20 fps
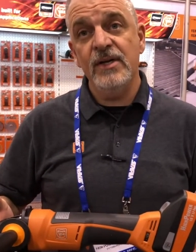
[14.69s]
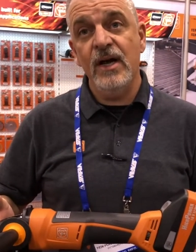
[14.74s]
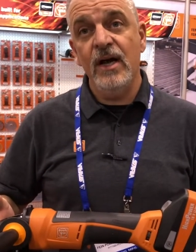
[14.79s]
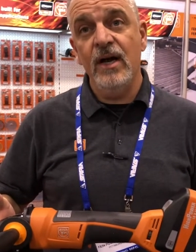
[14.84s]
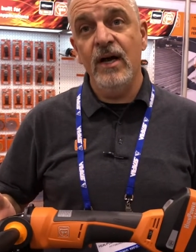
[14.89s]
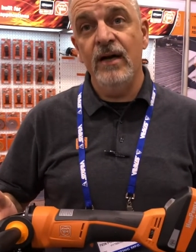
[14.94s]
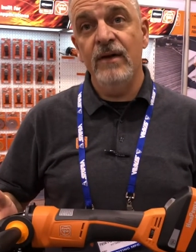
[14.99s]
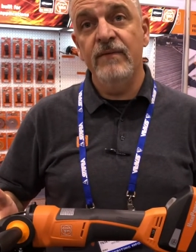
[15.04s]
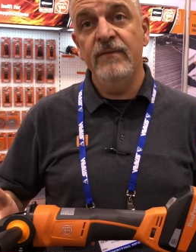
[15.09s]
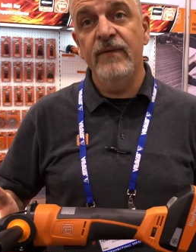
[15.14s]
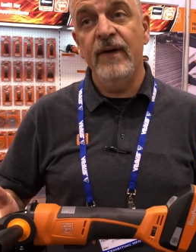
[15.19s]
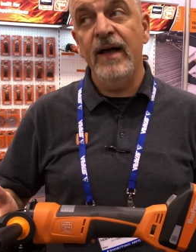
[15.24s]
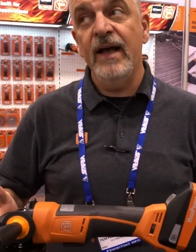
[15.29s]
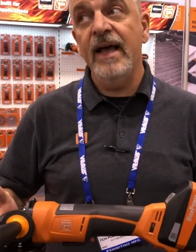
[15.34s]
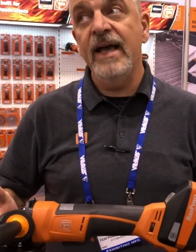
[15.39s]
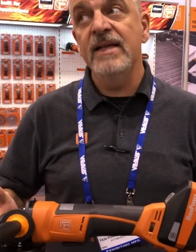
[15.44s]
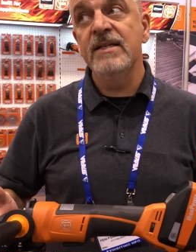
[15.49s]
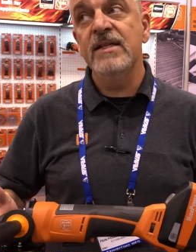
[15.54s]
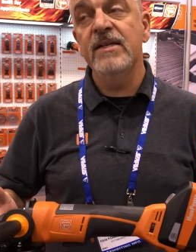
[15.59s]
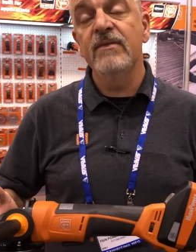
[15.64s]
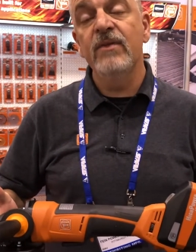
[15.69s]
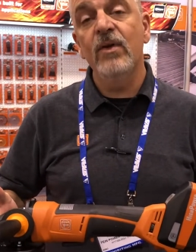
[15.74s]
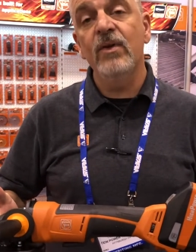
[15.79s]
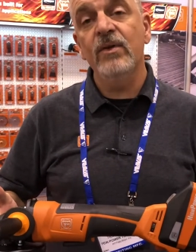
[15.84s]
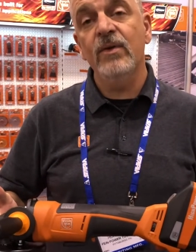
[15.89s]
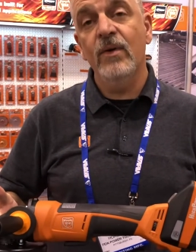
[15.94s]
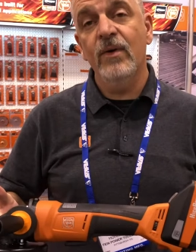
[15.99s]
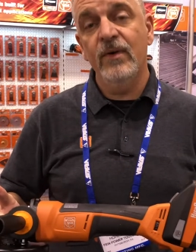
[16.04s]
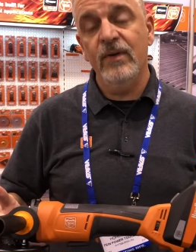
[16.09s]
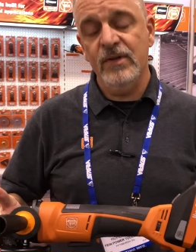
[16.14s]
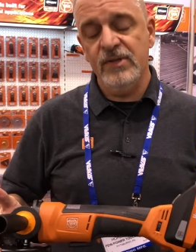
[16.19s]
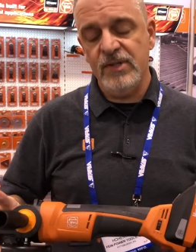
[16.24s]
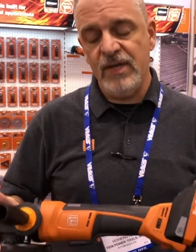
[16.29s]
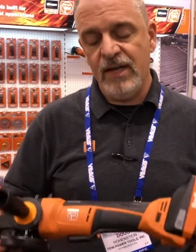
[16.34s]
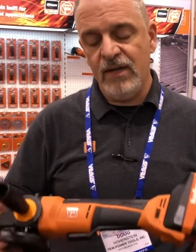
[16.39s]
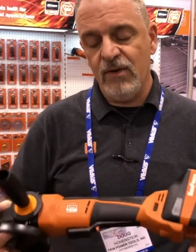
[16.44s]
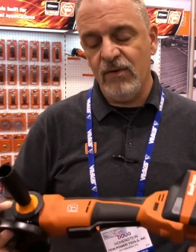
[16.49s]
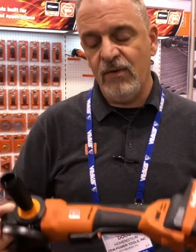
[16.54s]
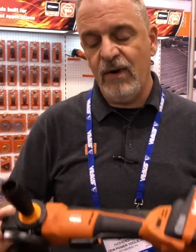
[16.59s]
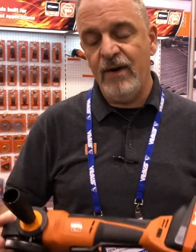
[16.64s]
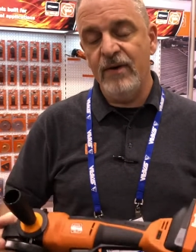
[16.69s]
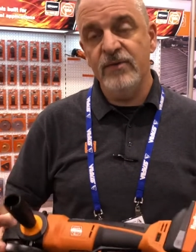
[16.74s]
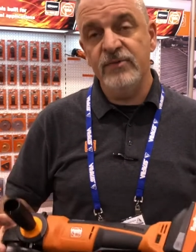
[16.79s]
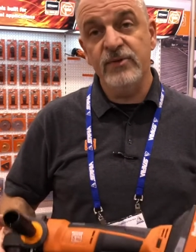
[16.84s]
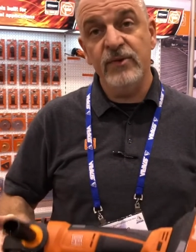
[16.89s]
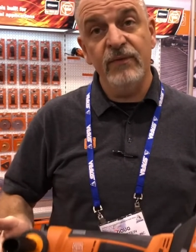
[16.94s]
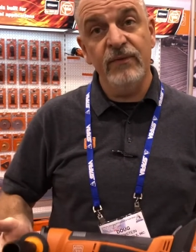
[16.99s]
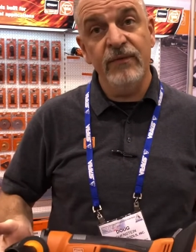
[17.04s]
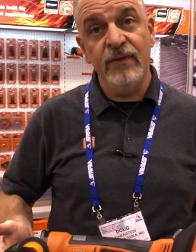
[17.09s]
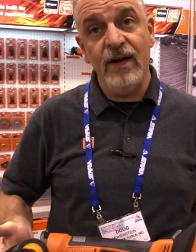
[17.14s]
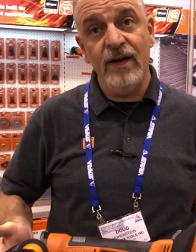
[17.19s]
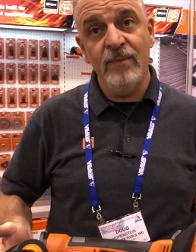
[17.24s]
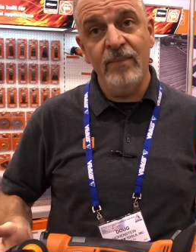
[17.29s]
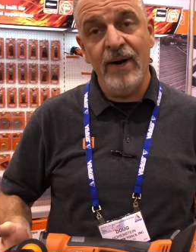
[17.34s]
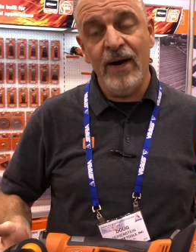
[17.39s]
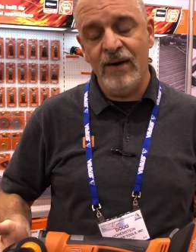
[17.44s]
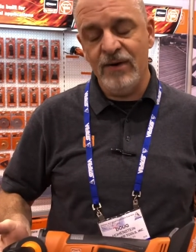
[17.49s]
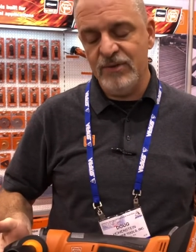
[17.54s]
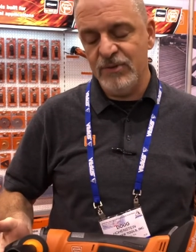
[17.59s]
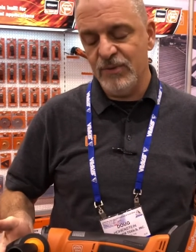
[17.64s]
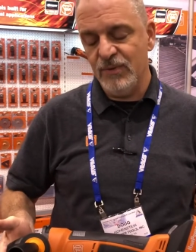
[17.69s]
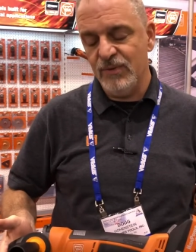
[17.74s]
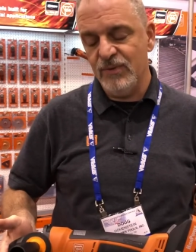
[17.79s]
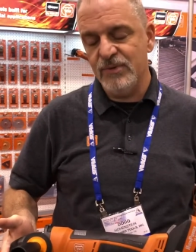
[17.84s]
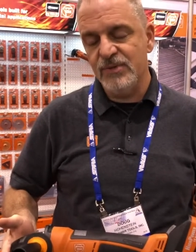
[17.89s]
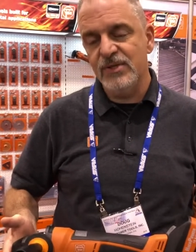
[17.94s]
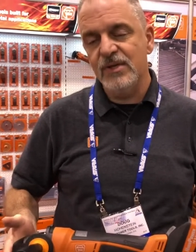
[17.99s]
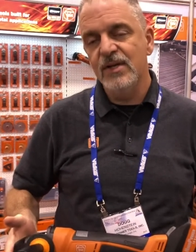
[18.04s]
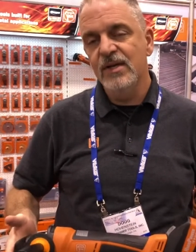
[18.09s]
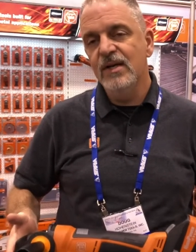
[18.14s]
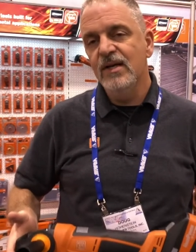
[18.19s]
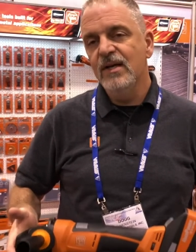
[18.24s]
of 18-volt cordless angle grinders from Fein Power Tools.